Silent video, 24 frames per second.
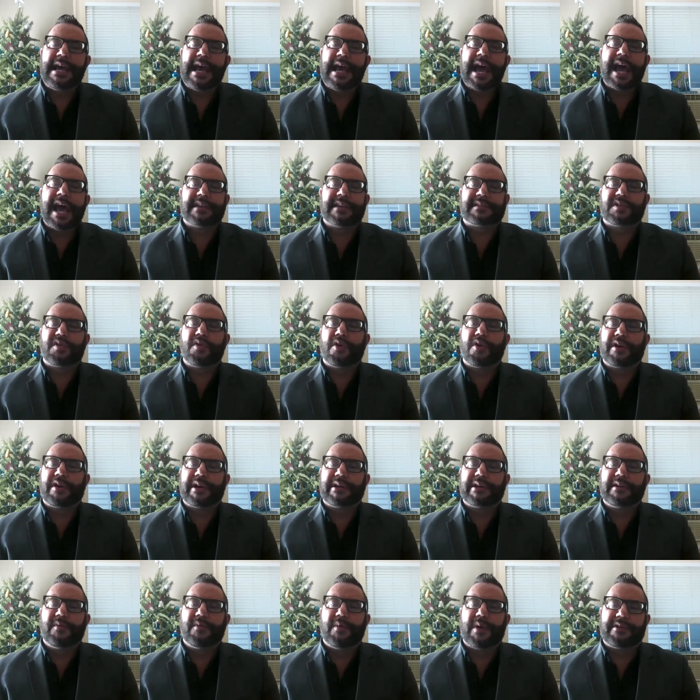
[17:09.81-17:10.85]

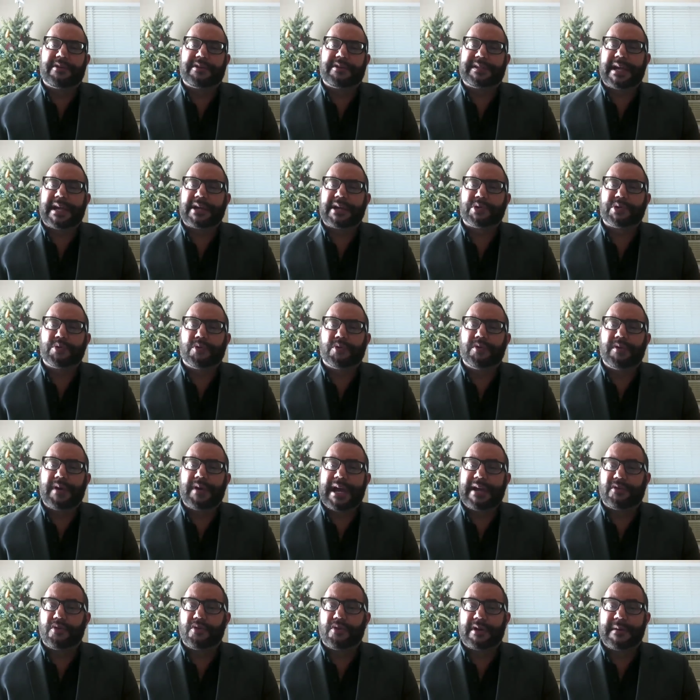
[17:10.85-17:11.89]
escorting, whether sexual
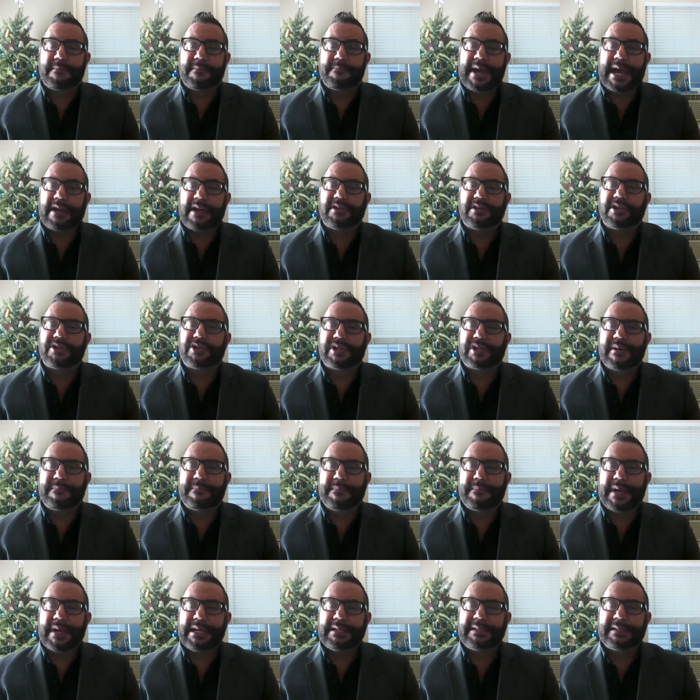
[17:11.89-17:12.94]
and or companionship
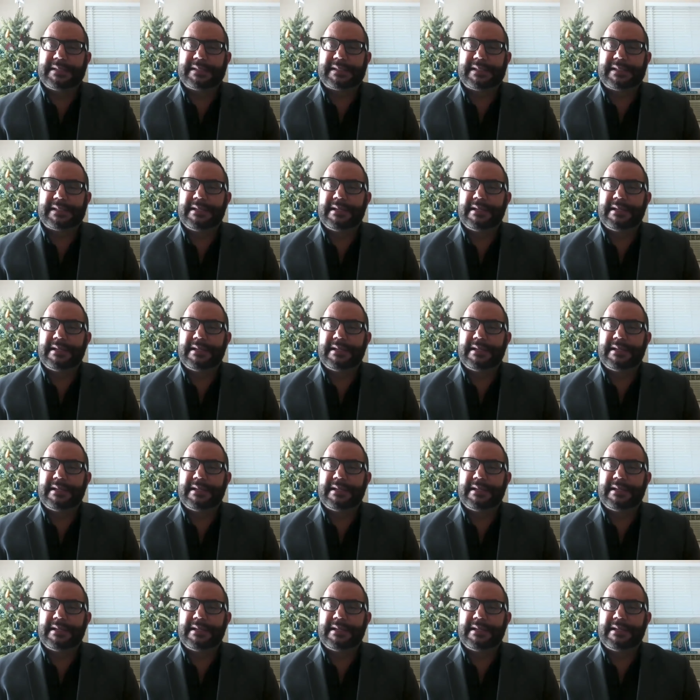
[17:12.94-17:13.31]
based,